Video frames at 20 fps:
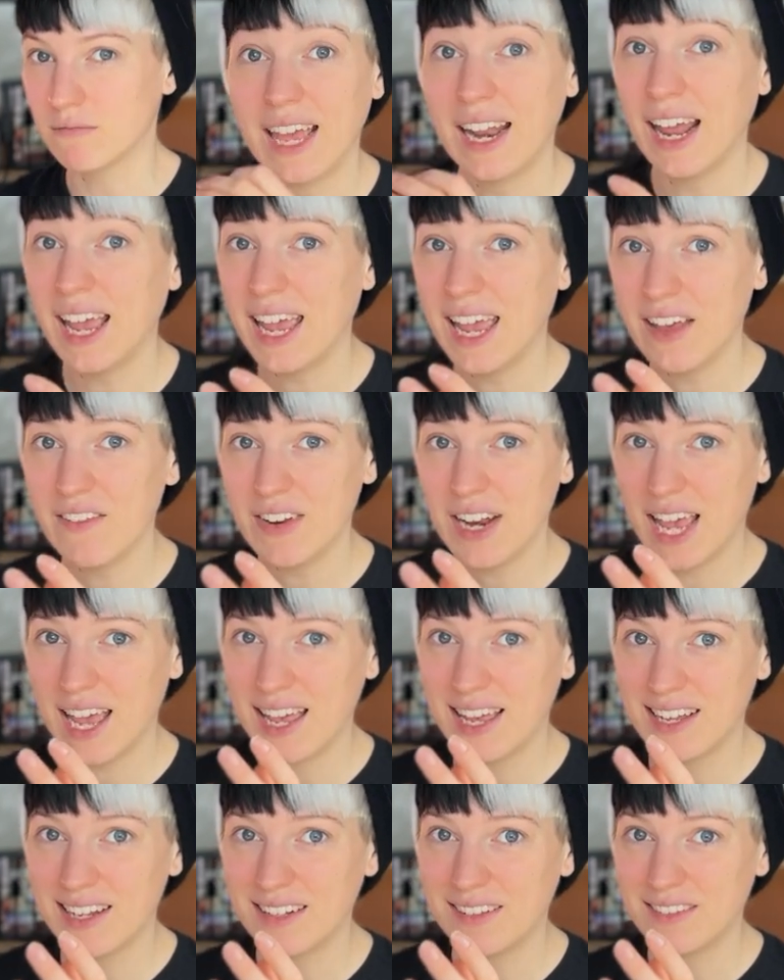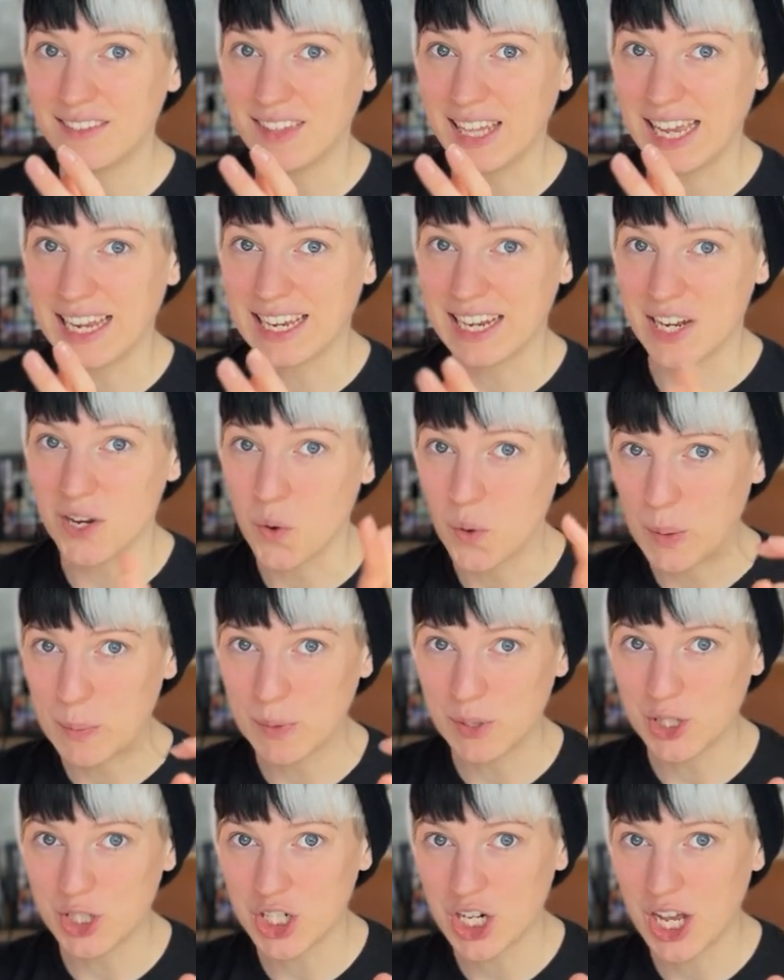And I haven't had like a
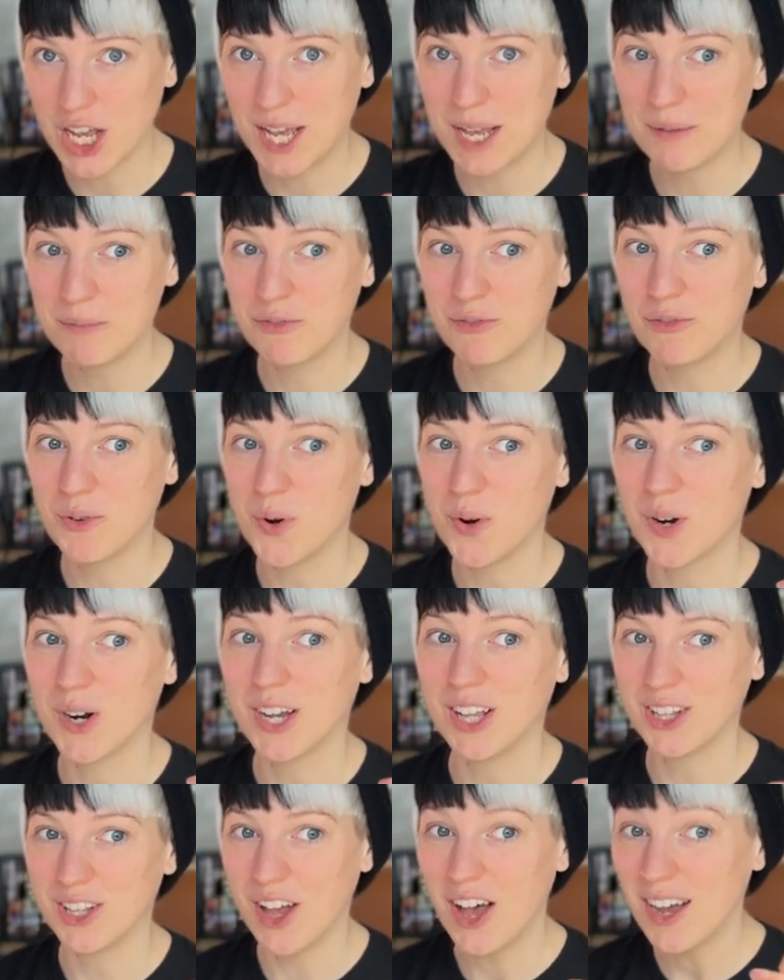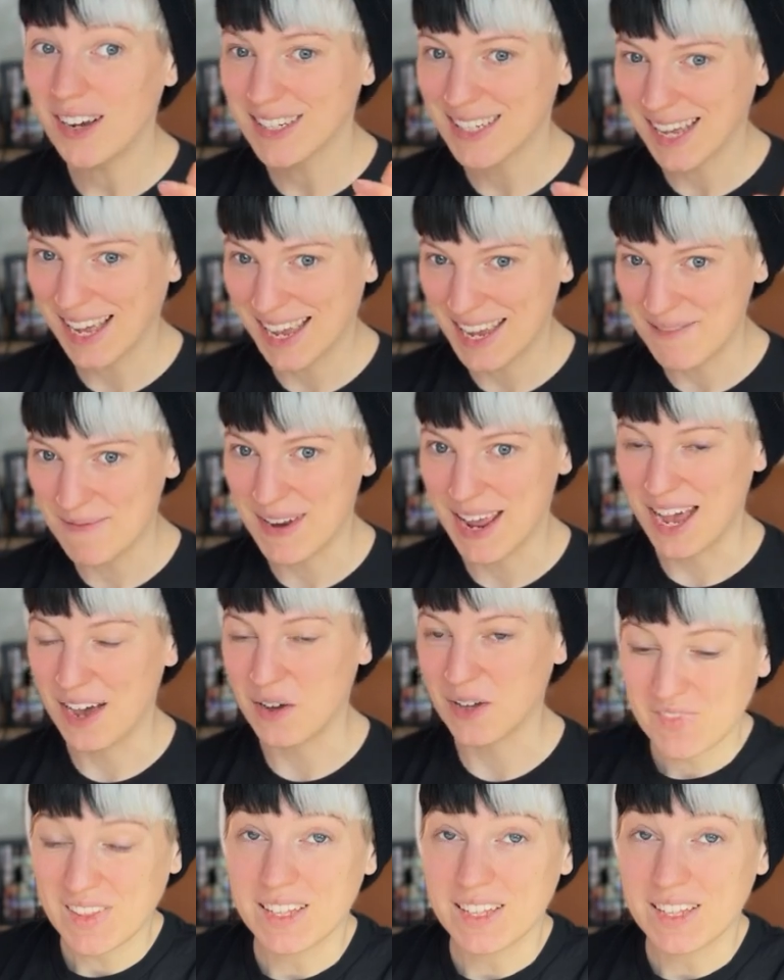normal job for a long time now.